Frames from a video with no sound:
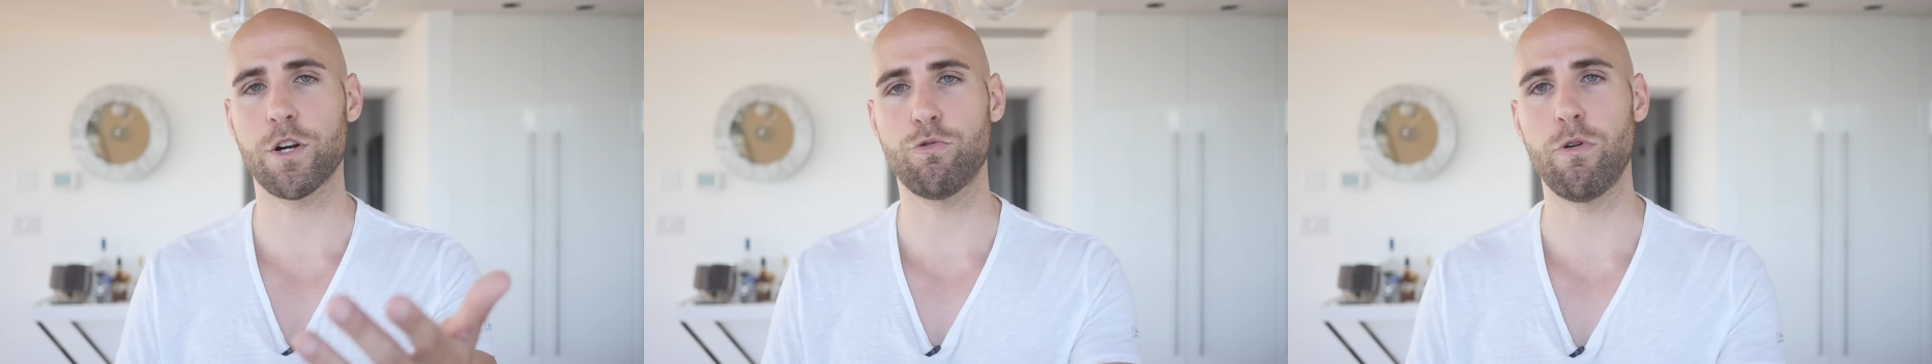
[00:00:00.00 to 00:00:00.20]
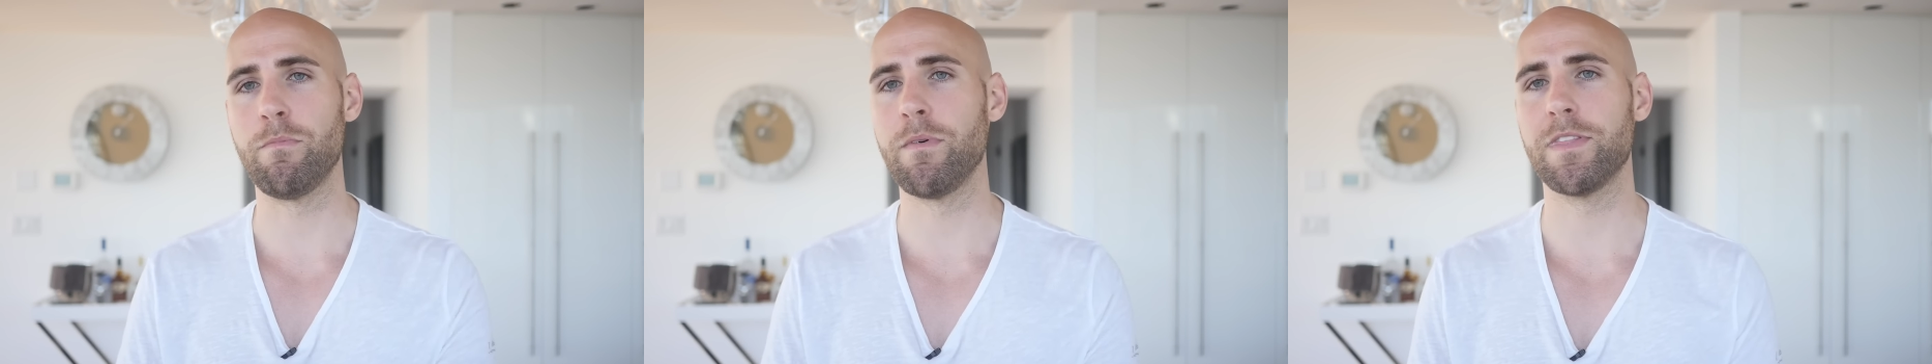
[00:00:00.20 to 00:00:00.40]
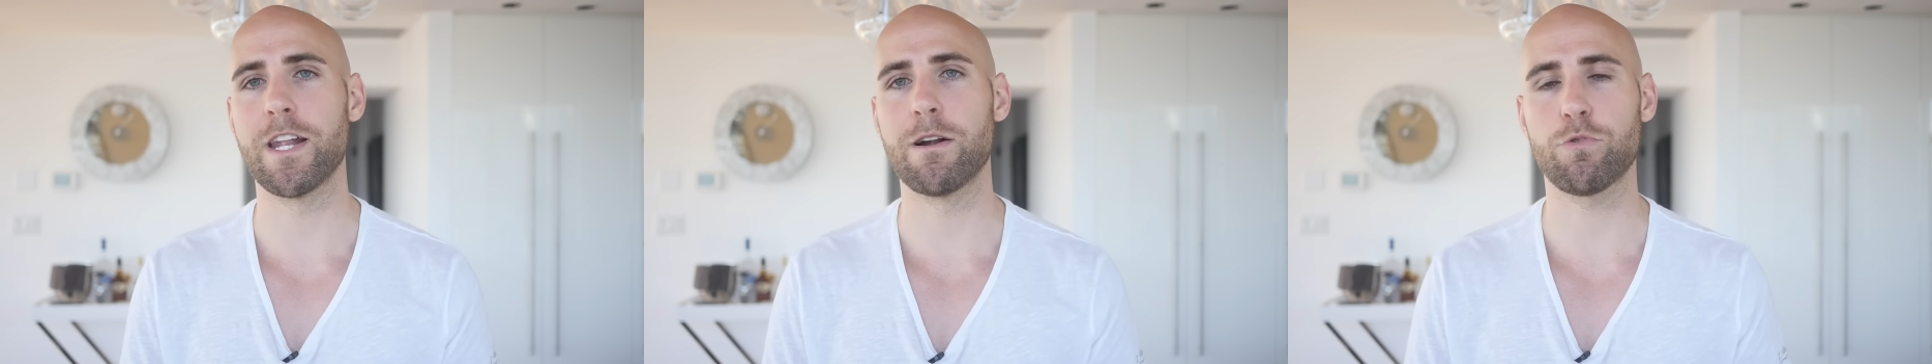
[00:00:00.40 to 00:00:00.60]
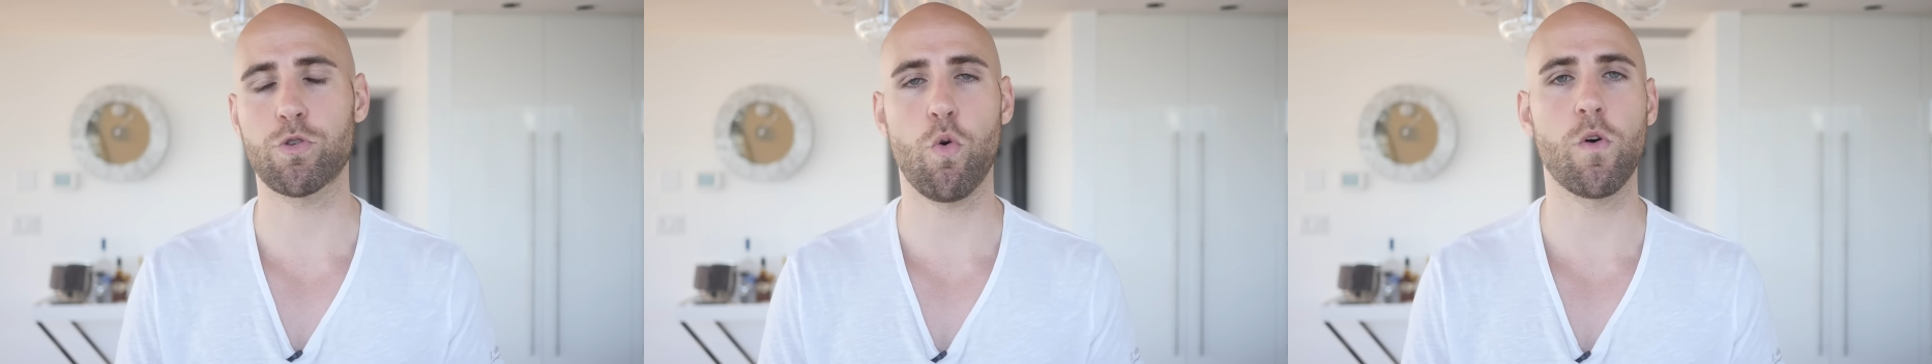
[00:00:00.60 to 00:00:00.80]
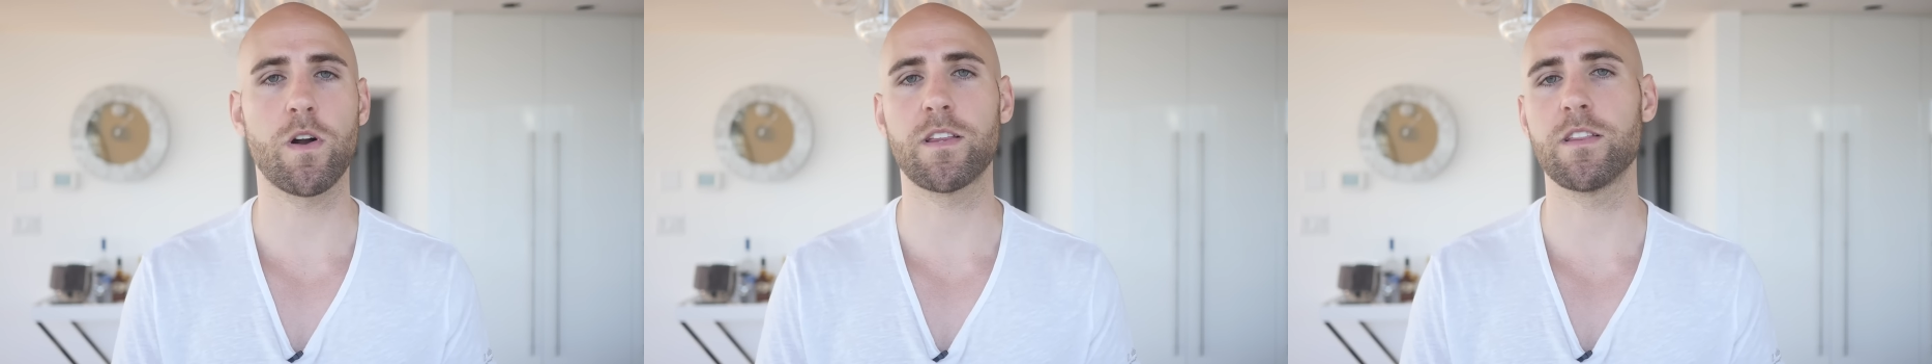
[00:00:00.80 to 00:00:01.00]
equipment that I'm
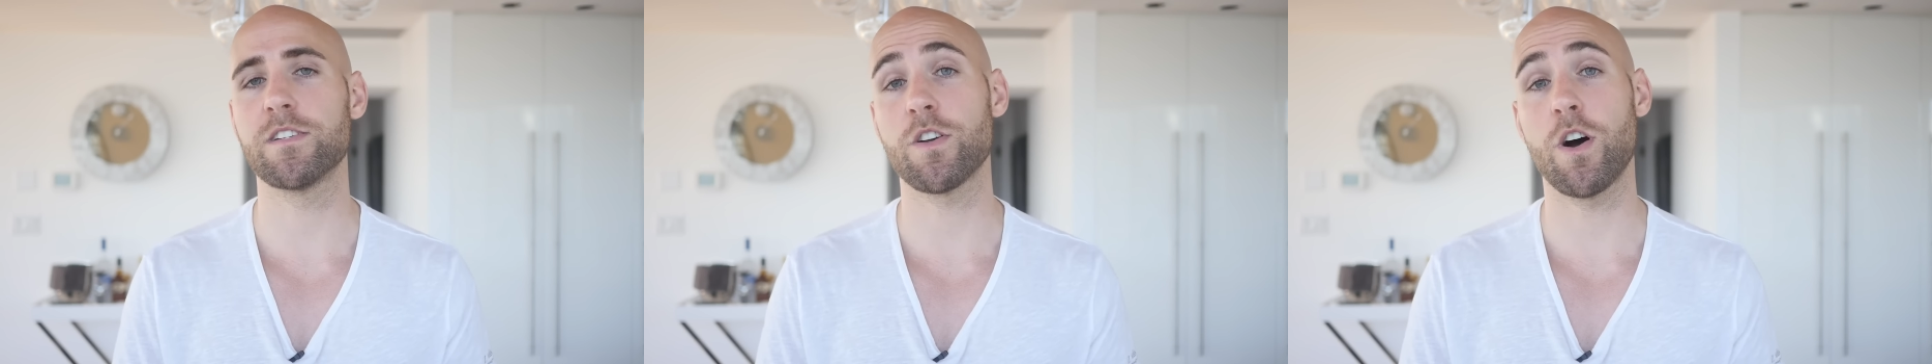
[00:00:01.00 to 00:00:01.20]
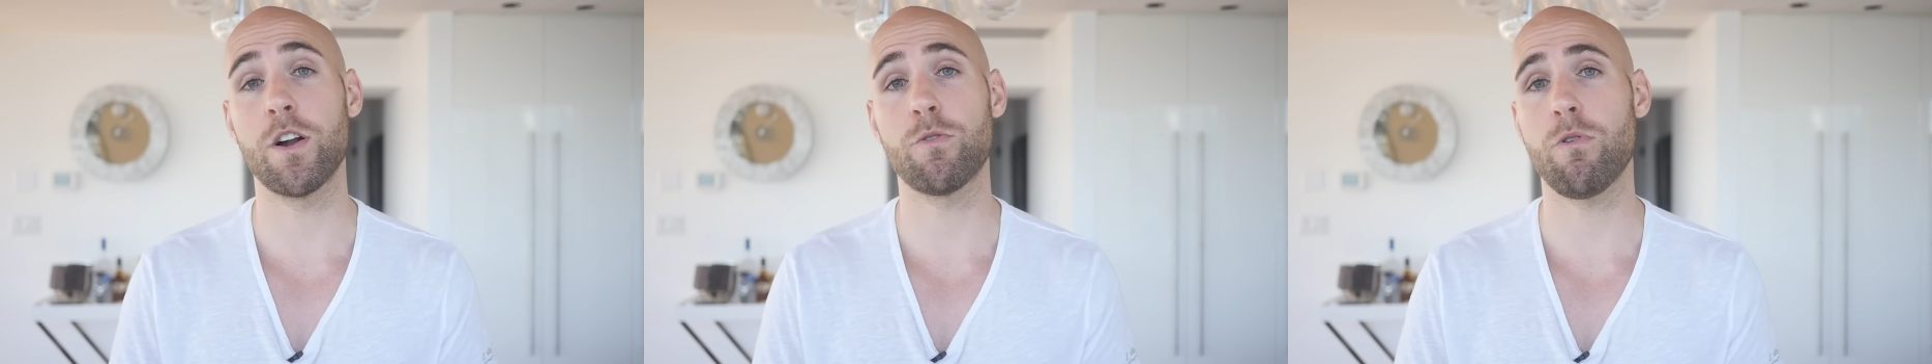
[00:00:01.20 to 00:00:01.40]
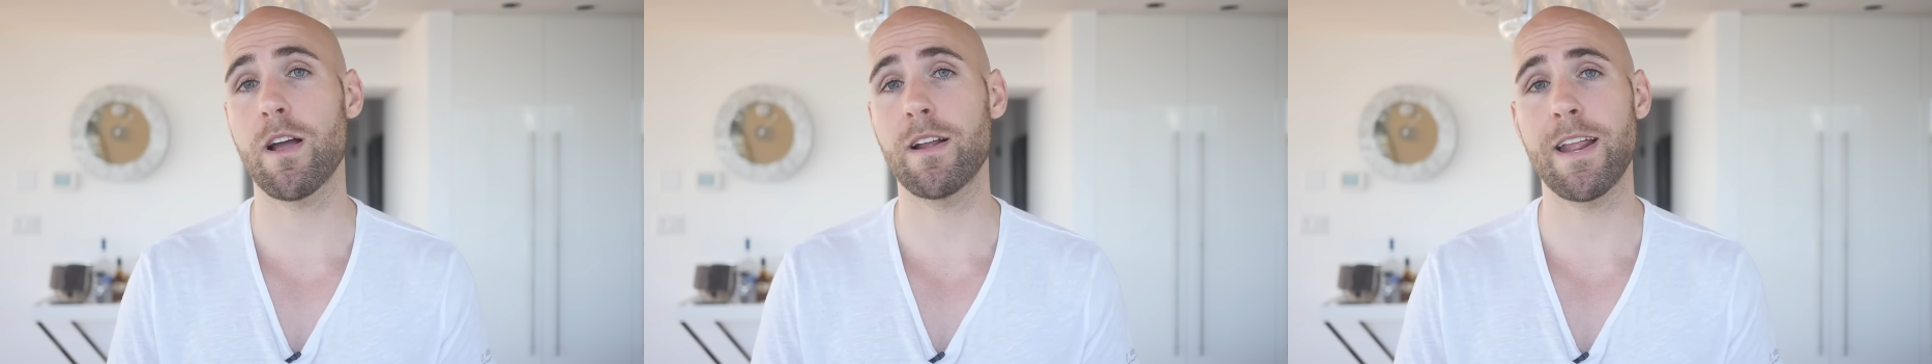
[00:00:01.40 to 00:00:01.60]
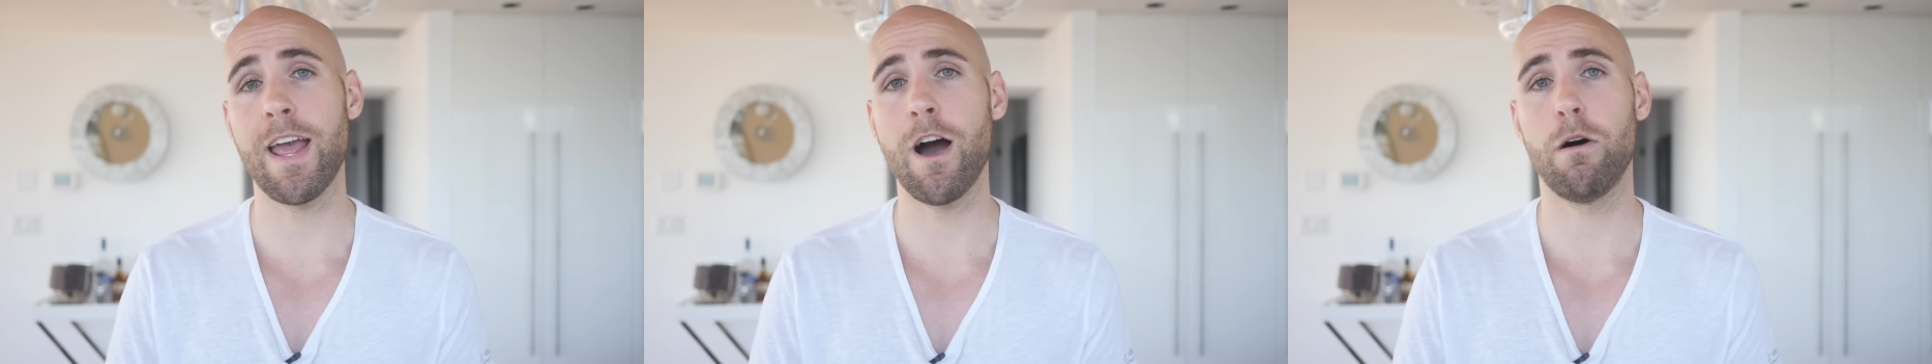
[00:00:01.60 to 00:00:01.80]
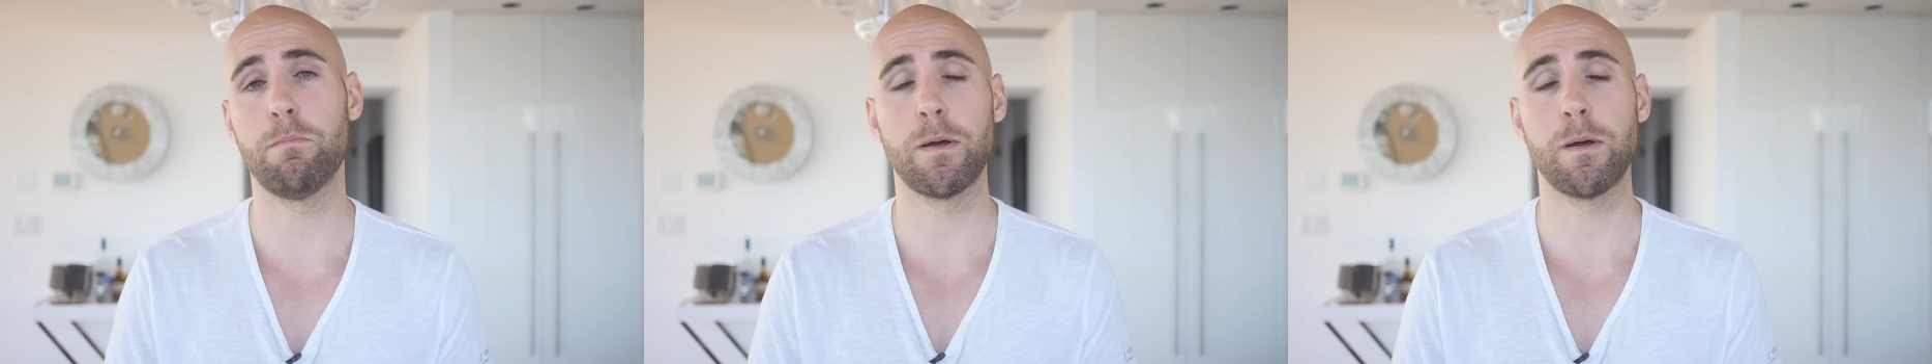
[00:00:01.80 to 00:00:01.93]
recording this on right now.